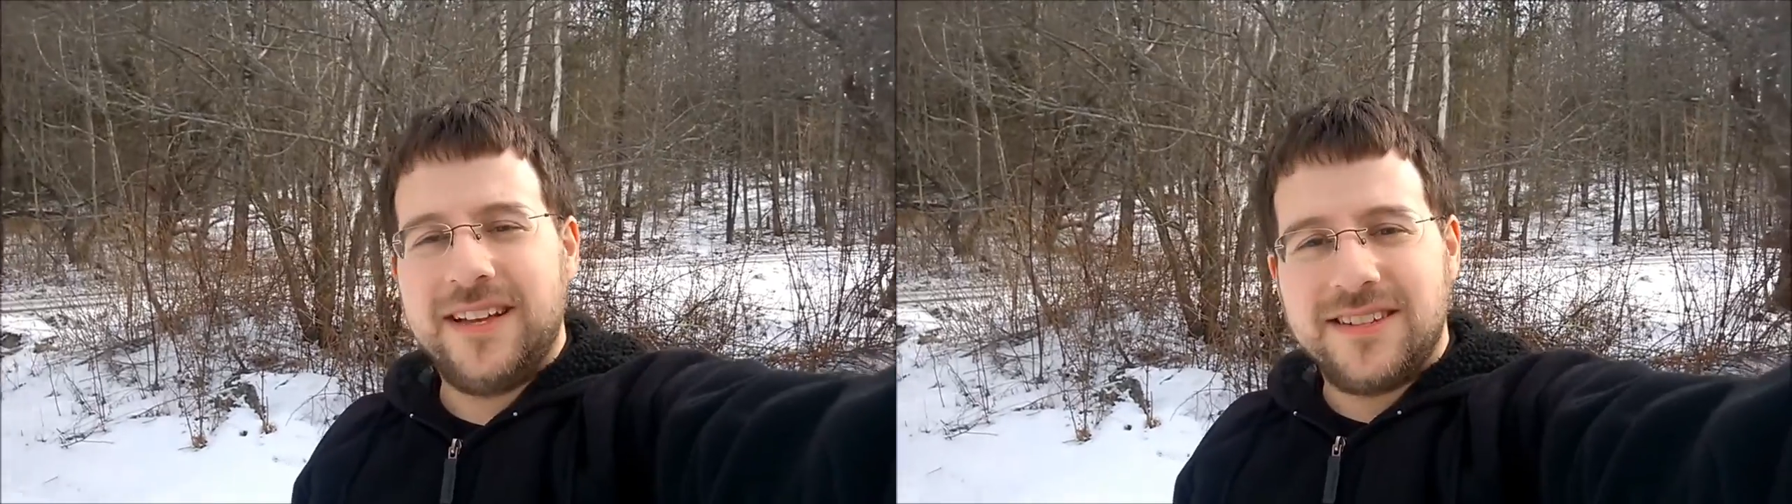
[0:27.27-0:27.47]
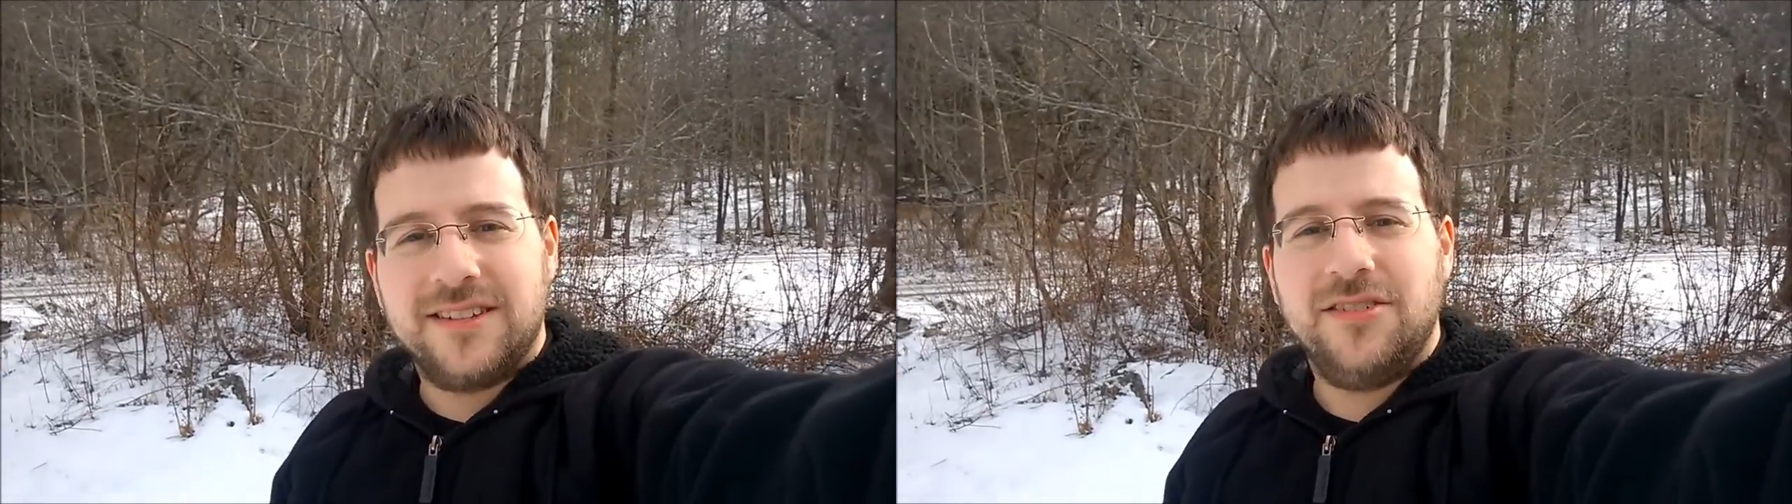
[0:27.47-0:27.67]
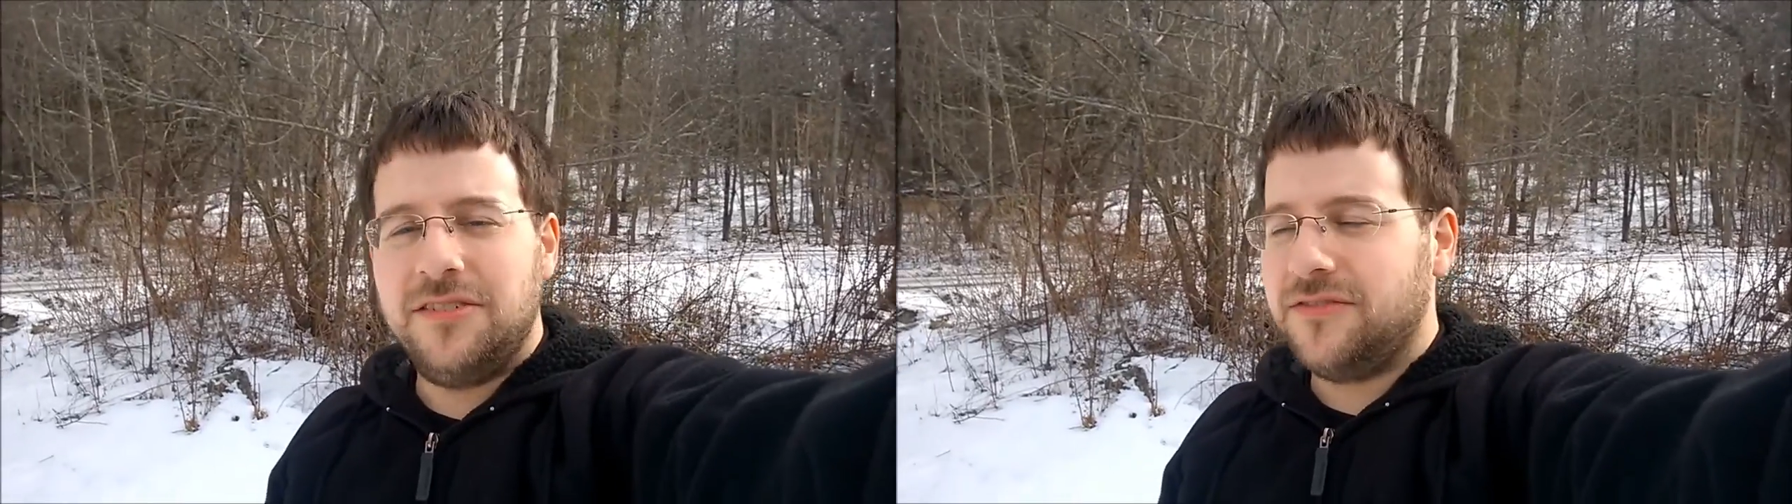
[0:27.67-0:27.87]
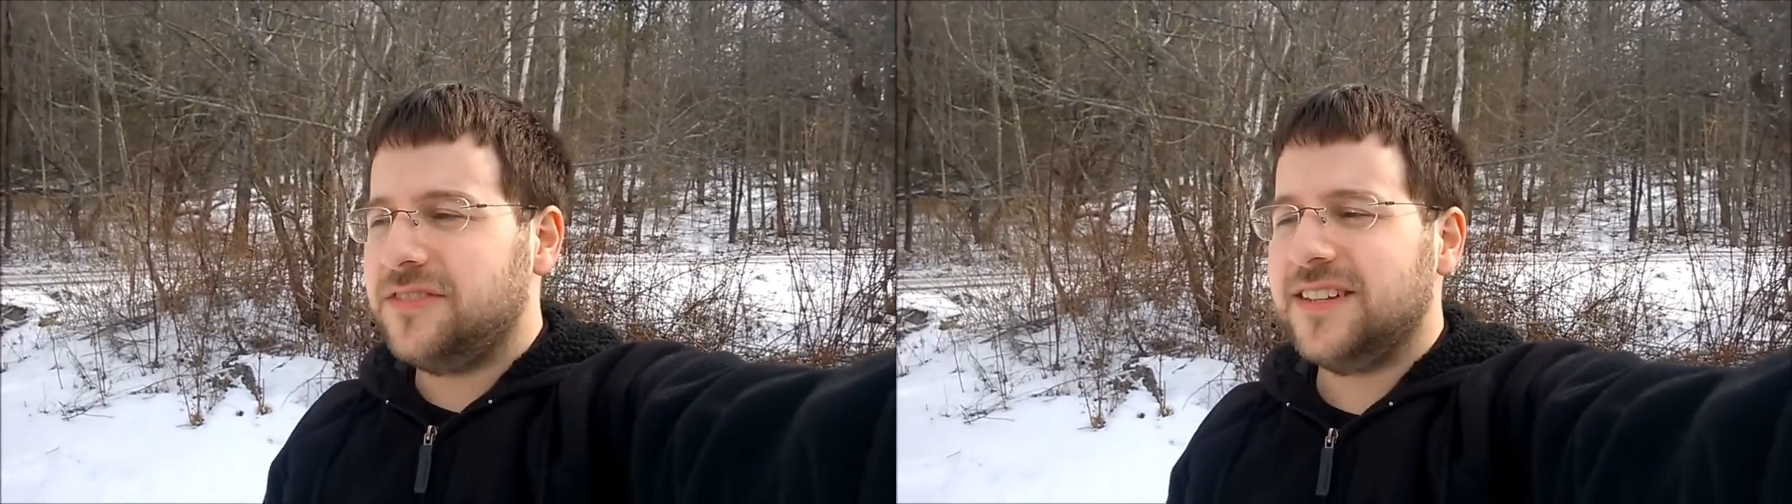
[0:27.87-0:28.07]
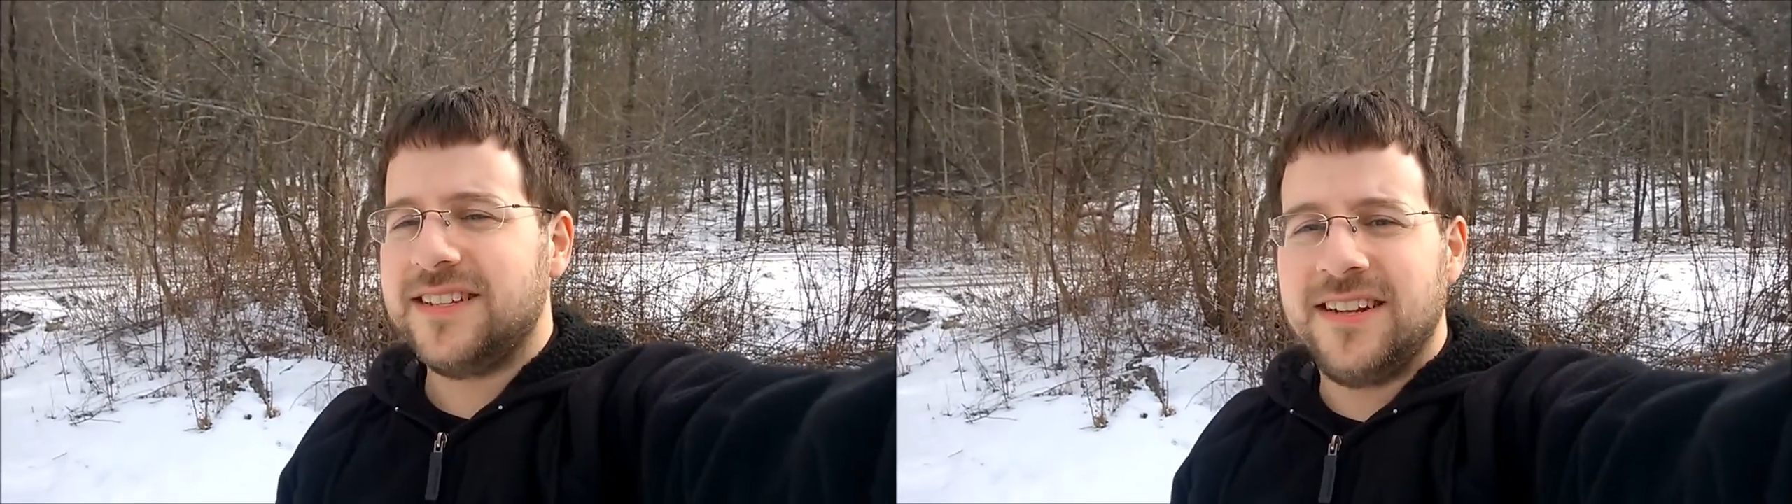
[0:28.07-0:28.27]
it's a good
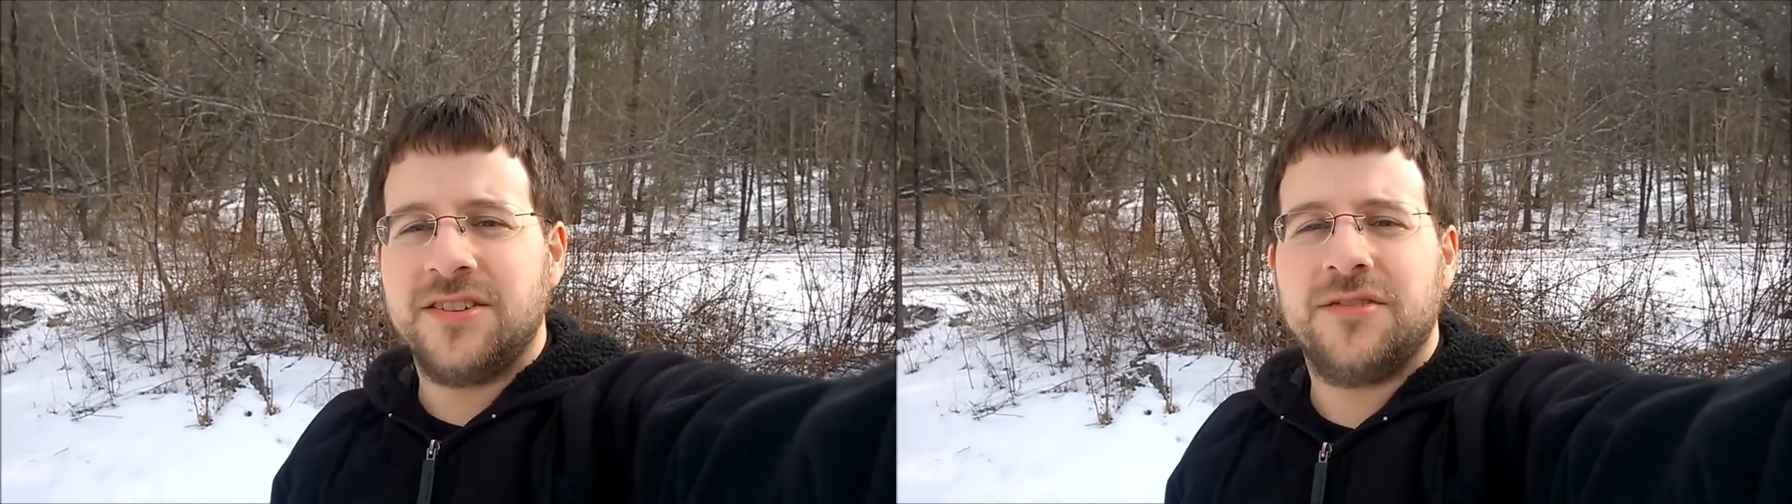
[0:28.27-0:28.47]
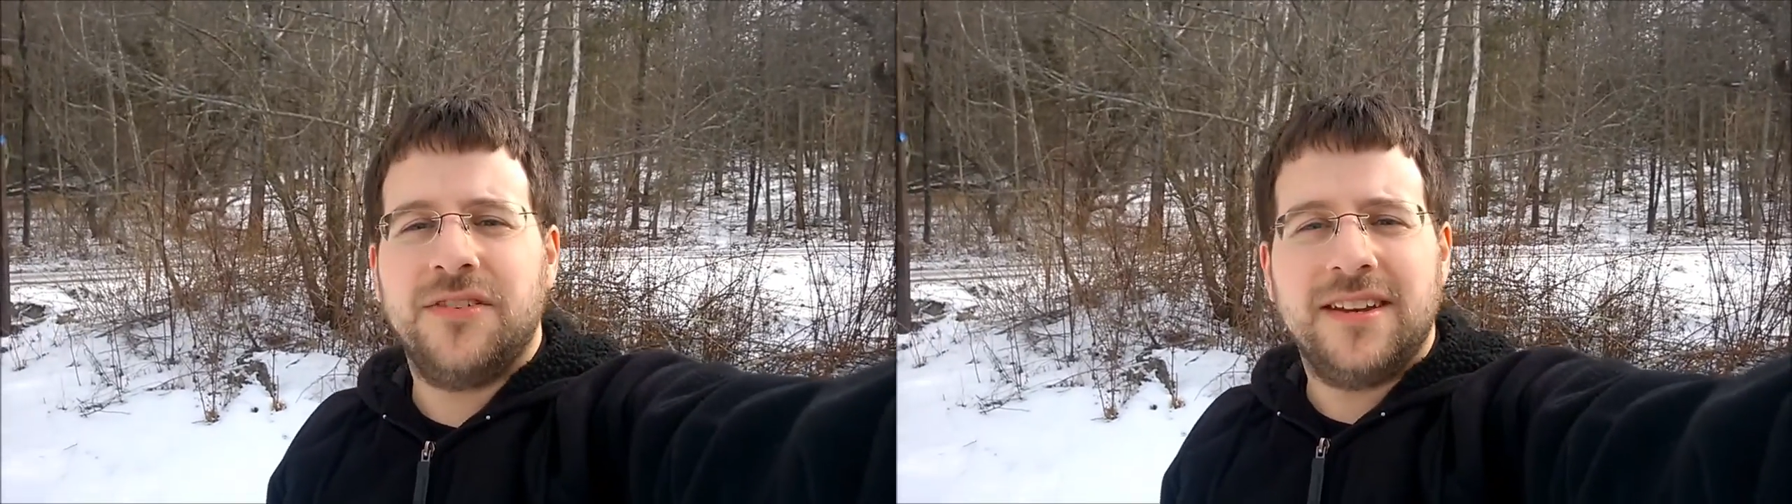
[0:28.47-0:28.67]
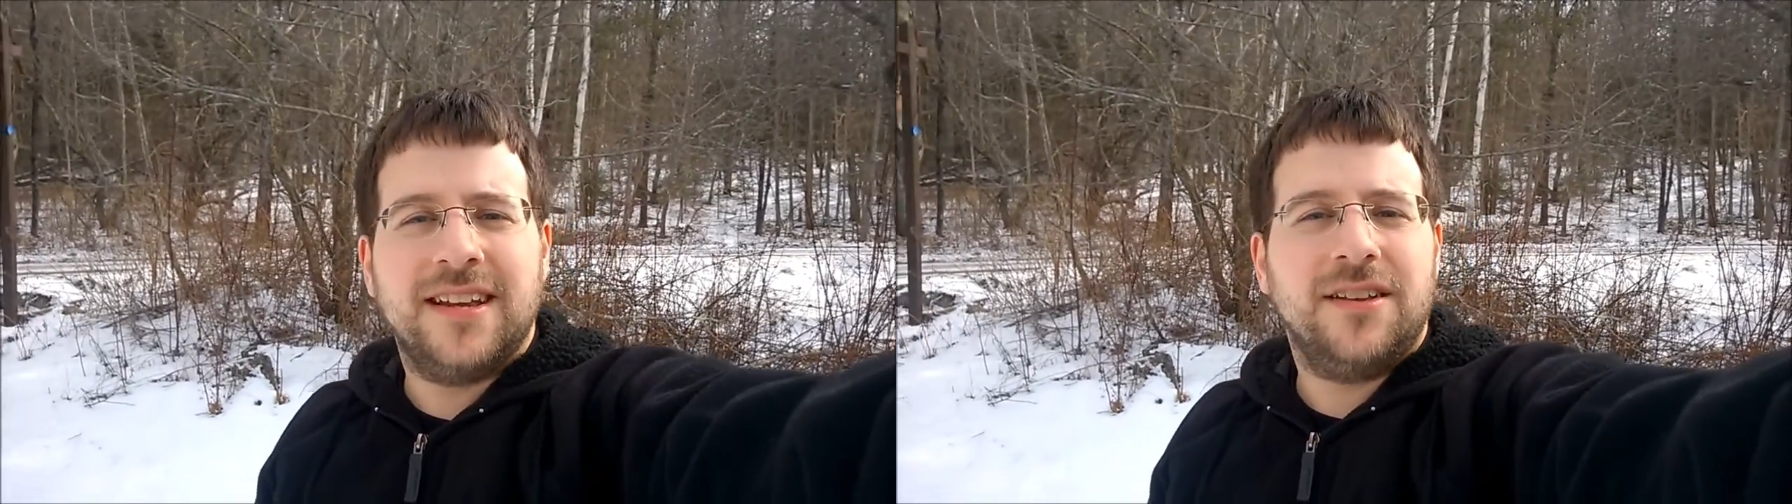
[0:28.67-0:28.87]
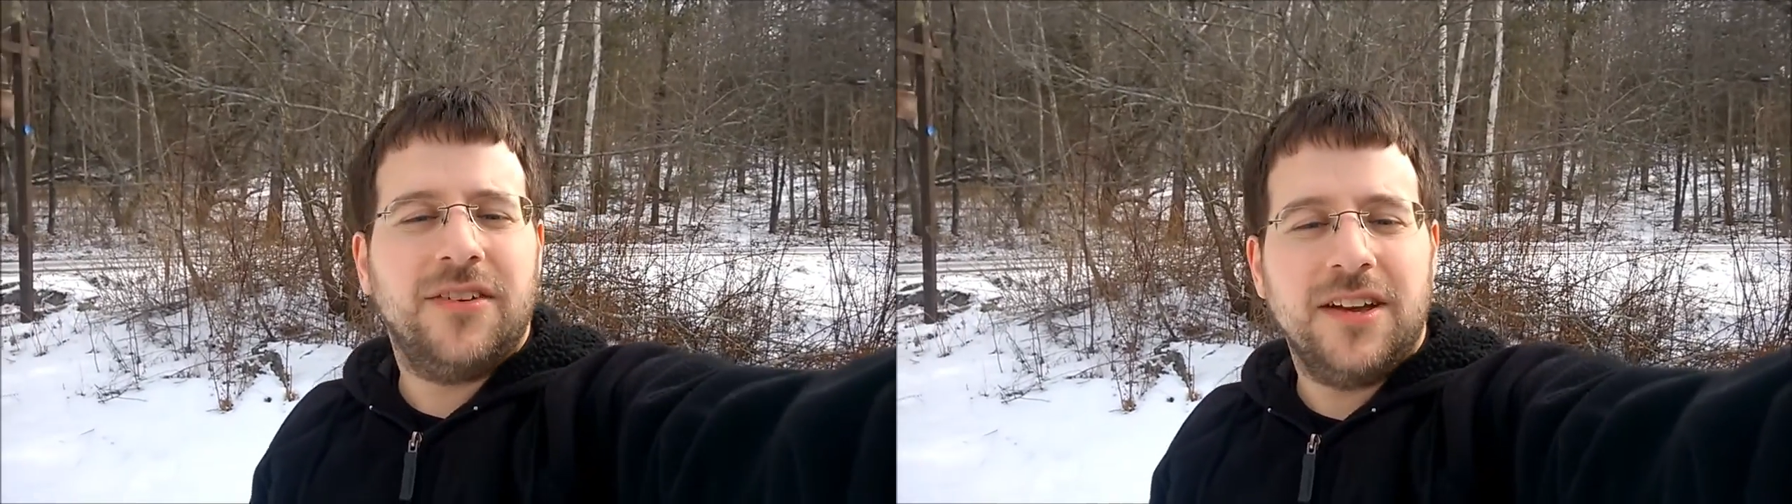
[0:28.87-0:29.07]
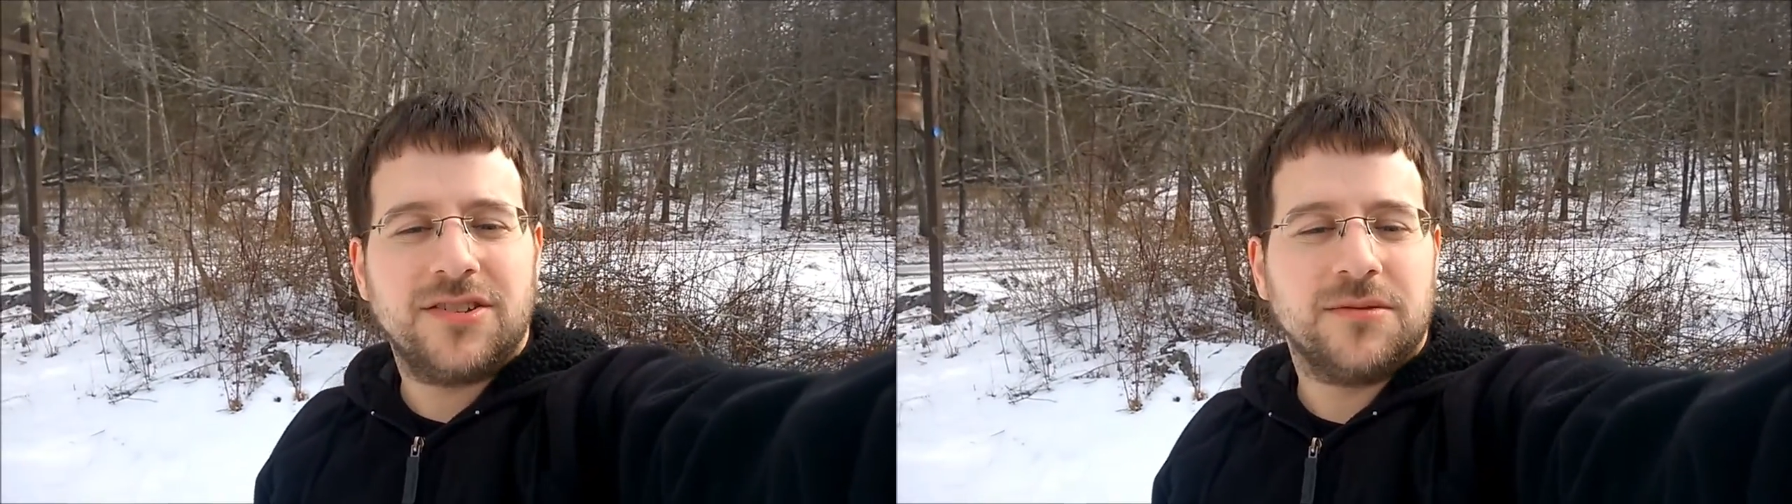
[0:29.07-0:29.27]
sixteen hundred feet in
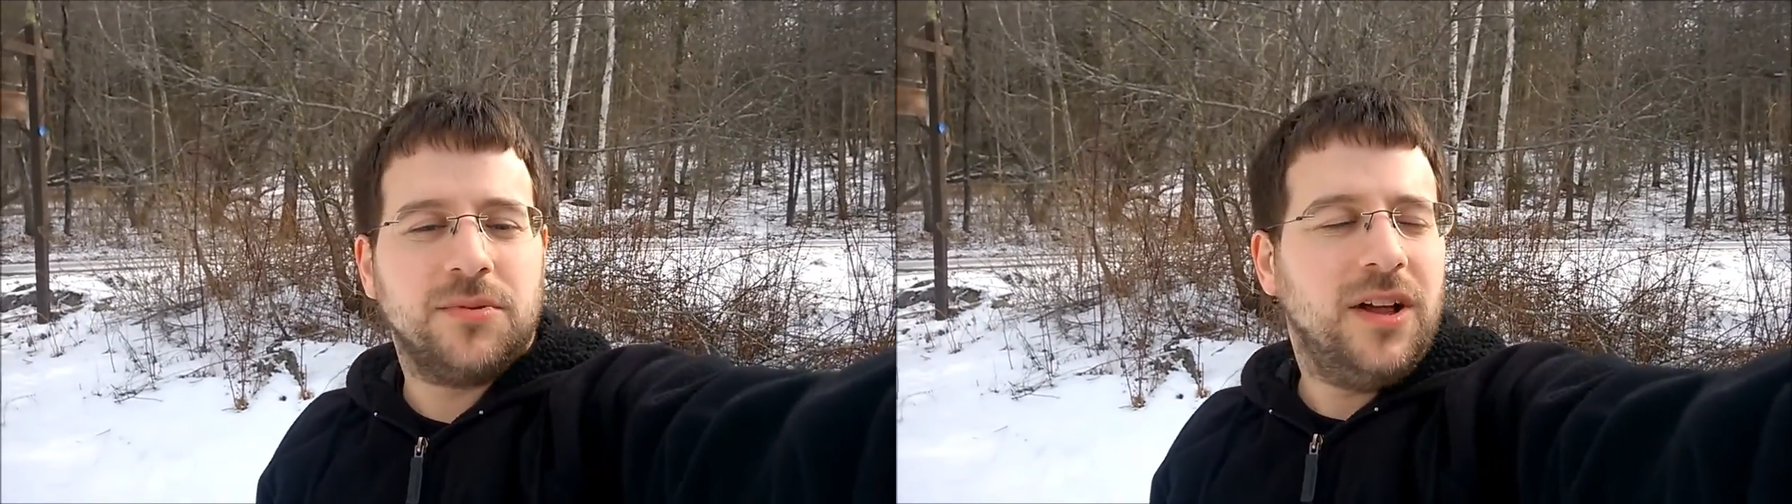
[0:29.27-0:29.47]
elevation